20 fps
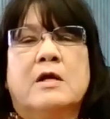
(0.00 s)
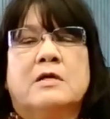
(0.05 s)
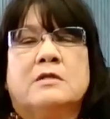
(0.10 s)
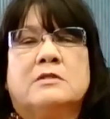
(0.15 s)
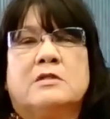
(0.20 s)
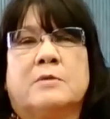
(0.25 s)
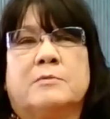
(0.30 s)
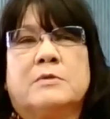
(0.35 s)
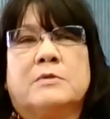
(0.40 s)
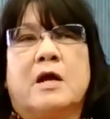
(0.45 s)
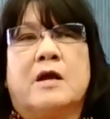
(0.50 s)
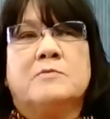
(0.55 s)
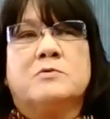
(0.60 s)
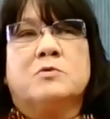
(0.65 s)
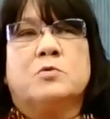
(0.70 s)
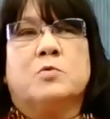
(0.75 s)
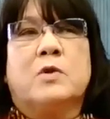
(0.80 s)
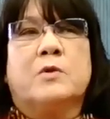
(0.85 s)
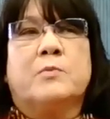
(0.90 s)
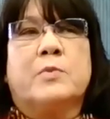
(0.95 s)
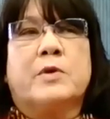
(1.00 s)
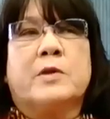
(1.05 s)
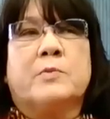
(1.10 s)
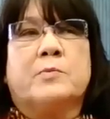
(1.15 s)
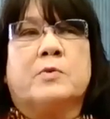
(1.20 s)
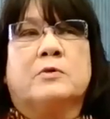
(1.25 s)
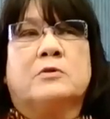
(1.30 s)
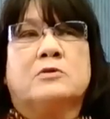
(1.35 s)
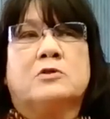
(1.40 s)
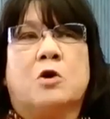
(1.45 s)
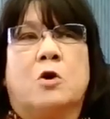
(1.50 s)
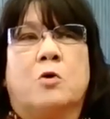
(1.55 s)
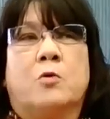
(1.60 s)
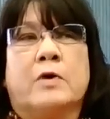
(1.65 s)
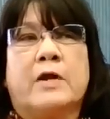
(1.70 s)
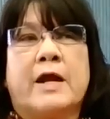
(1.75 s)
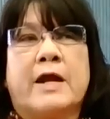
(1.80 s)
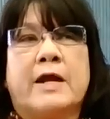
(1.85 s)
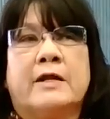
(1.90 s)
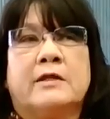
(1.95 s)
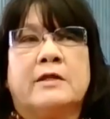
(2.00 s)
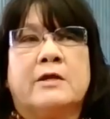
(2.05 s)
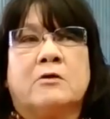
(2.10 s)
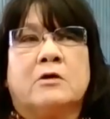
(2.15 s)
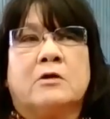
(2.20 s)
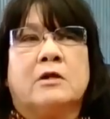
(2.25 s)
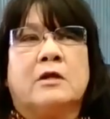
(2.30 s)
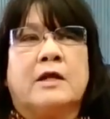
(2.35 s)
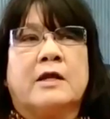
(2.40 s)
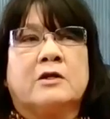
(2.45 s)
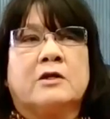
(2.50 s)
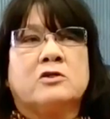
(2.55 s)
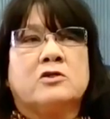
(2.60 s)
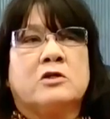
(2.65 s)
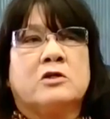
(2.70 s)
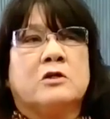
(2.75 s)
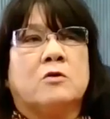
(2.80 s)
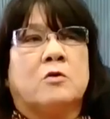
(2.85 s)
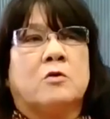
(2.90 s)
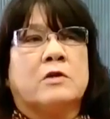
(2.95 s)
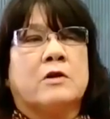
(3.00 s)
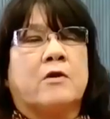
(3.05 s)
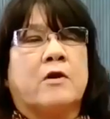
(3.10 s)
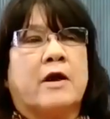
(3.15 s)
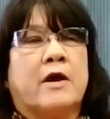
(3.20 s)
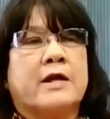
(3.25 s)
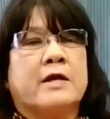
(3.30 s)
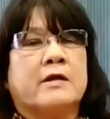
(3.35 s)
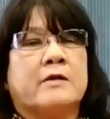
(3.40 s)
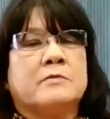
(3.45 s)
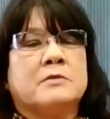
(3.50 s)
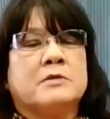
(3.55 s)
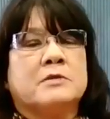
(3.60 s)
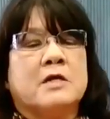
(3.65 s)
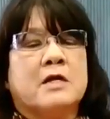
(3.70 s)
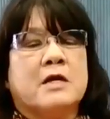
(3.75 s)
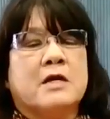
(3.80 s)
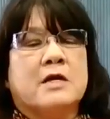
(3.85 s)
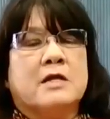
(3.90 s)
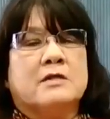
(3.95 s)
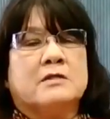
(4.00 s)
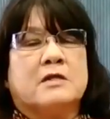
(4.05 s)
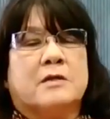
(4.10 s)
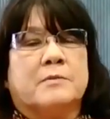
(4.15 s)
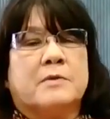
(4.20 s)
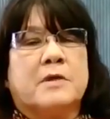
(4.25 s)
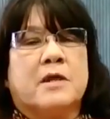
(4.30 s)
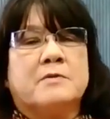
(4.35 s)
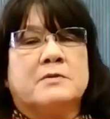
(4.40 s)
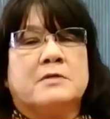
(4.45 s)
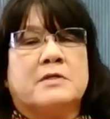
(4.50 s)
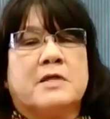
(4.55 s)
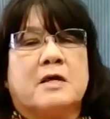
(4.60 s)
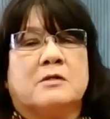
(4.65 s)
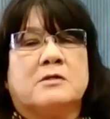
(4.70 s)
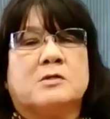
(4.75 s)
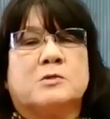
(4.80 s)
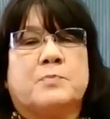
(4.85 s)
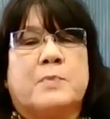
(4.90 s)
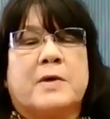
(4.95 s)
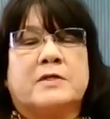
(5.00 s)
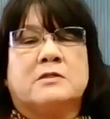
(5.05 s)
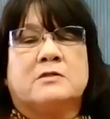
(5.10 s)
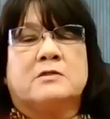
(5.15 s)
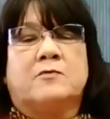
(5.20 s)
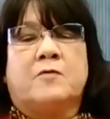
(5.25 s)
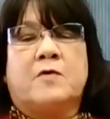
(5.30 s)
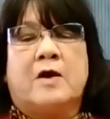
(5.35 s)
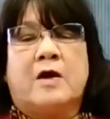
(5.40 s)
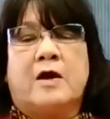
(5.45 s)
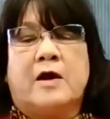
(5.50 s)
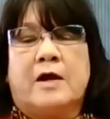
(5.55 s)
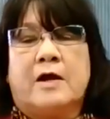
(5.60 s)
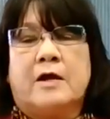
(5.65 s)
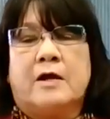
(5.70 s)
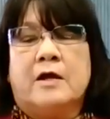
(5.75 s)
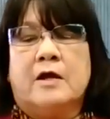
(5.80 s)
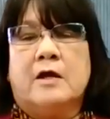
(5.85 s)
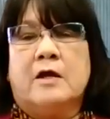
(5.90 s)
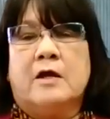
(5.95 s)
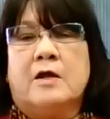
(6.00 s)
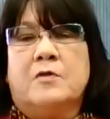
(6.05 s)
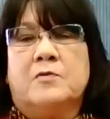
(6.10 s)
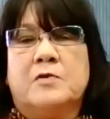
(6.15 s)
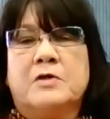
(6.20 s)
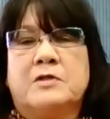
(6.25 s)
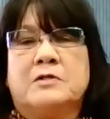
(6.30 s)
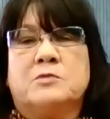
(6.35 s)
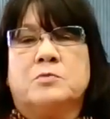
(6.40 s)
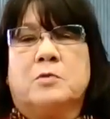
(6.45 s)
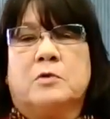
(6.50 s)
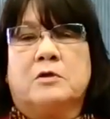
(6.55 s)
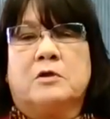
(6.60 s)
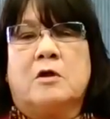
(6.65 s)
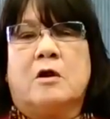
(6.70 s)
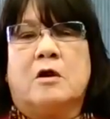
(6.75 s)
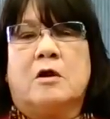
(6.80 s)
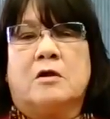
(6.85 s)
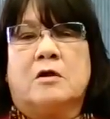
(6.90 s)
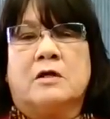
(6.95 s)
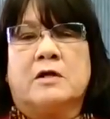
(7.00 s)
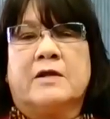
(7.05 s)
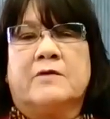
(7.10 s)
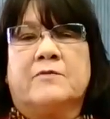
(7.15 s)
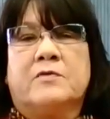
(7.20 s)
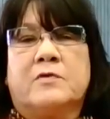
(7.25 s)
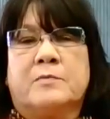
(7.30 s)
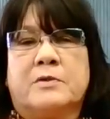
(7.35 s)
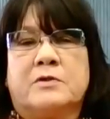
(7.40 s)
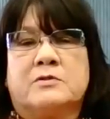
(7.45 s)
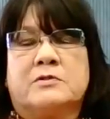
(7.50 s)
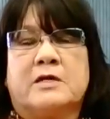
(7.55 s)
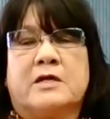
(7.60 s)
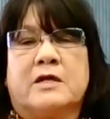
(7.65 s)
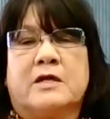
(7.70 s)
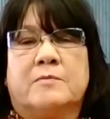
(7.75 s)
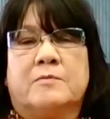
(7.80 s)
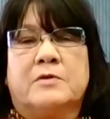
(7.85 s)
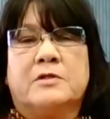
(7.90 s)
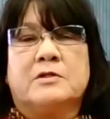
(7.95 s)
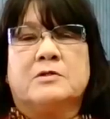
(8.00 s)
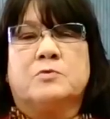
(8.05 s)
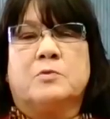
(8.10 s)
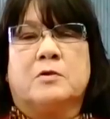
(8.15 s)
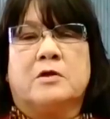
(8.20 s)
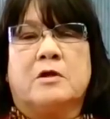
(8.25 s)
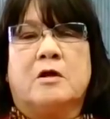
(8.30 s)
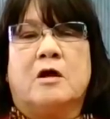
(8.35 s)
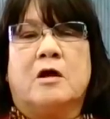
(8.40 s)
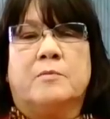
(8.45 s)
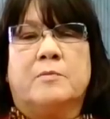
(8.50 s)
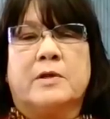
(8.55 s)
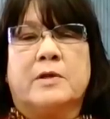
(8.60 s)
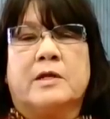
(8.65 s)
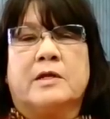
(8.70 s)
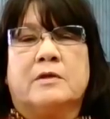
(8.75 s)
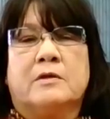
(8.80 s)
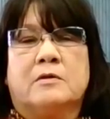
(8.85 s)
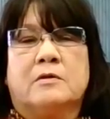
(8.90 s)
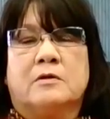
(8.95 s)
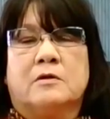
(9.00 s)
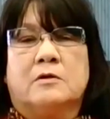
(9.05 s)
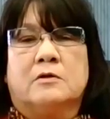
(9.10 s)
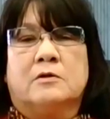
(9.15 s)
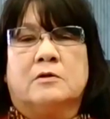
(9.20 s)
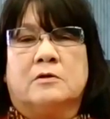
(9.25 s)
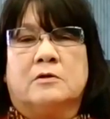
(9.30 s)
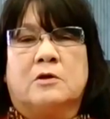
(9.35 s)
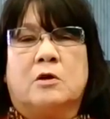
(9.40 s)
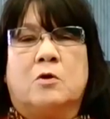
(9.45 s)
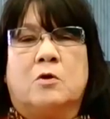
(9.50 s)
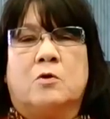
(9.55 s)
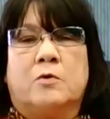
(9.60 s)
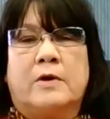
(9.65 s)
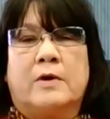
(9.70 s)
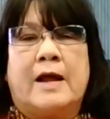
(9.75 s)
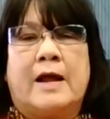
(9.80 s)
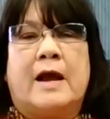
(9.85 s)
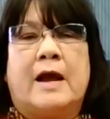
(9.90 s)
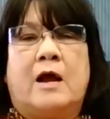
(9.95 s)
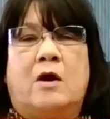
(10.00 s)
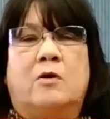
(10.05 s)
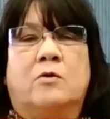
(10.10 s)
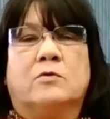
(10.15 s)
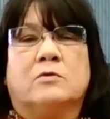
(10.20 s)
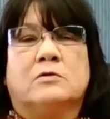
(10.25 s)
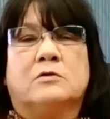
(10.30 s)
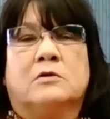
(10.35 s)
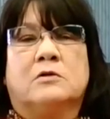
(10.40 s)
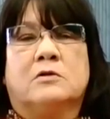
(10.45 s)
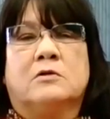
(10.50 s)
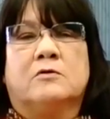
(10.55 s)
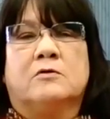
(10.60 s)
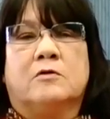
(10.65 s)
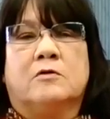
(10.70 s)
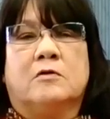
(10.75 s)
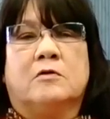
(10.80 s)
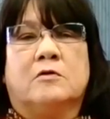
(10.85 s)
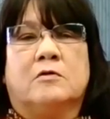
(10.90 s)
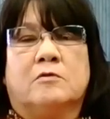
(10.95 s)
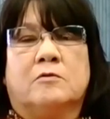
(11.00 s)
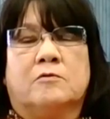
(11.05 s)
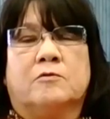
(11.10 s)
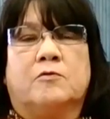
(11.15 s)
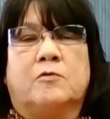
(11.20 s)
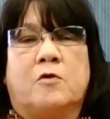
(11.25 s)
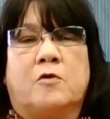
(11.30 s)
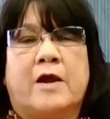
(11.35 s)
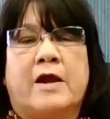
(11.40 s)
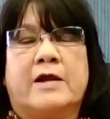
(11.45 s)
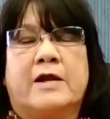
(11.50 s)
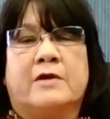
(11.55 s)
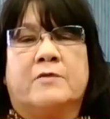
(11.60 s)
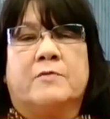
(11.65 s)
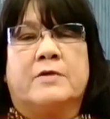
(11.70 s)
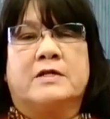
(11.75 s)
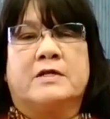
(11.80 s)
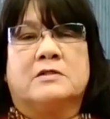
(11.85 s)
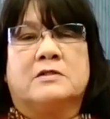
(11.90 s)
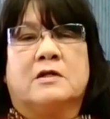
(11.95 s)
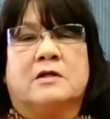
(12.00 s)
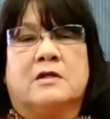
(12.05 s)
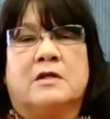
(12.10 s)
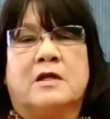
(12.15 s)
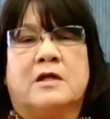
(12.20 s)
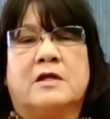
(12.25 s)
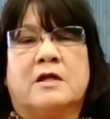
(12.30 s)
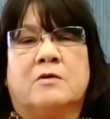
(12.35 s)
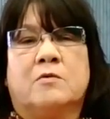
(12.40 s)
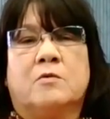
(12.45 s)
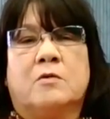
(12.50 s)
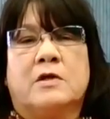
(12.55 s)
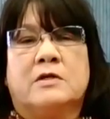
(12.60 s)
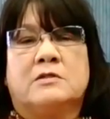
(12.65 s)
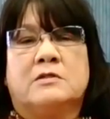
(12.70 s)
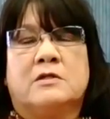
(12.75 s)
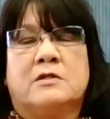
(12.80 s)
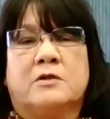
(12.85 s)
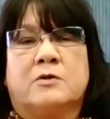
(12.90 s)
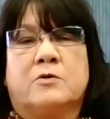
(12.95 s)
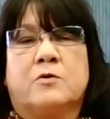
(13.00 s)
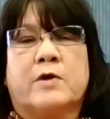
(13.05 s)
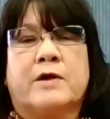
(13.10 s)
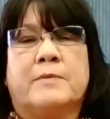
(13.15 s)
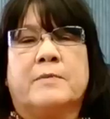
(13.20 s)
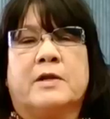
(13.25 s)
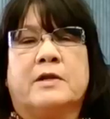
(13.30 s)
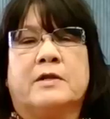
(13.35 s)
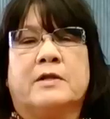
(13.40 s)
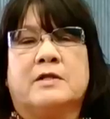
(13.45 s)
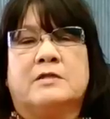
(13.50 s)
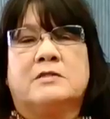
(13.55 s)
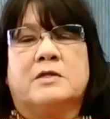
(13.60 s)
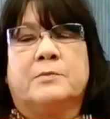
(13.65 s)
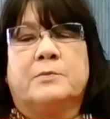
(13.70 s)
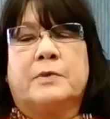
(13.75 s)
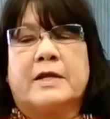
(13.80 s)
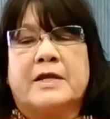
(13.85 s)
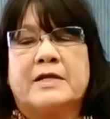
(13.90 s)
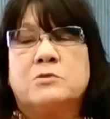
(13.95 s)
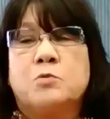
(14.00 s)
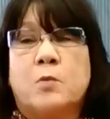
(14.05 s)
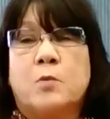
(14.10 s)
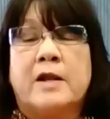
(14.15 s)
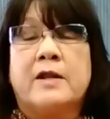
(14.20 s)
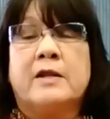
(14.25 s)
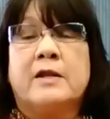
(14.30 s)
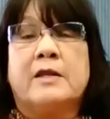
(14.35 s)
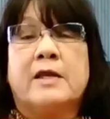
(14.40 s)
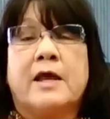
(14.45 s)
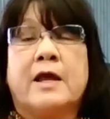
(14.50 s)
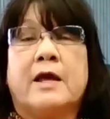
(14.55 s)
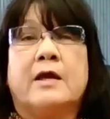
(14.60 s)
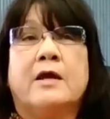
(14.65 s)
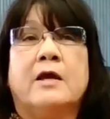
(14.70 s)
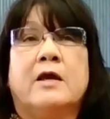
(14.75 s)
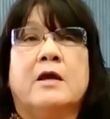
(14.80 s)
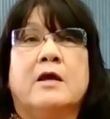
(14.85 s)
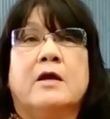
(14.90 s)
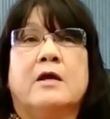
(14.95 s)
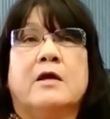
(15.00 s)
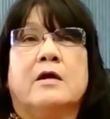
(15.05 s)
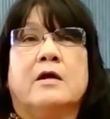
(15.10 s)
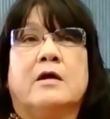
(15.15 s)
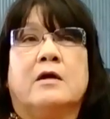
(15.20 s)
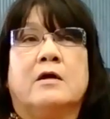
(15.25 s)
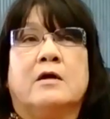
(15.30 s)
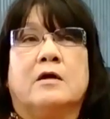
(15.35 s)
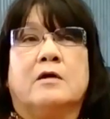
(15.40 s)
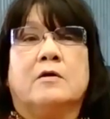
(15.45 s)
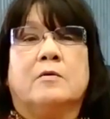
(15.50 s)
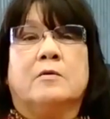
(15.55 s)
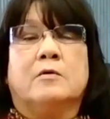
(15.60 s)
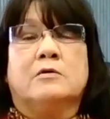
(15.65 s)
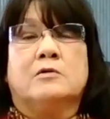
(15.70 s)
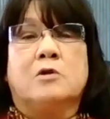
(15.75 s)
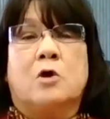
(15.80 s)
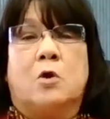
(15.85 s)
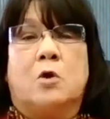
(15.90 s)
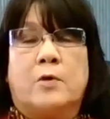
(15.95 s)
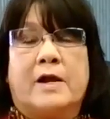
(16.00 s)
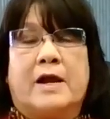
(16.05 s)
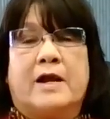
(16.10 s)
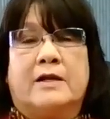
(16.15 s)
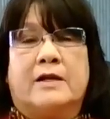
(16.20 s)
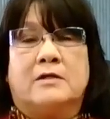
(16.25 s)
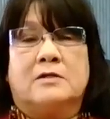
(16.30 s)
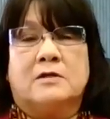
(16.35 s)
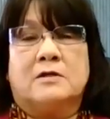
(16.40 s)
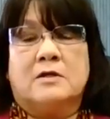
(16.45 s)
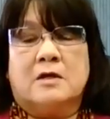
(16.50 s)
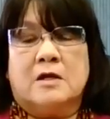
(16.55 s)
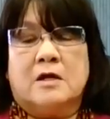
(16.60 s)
Sometimes when people donate their collection or their items, sometimes they'll specify this will not leave the museum, this will not be loaned out for any reason. And then it's an agreement that's in place when they donate.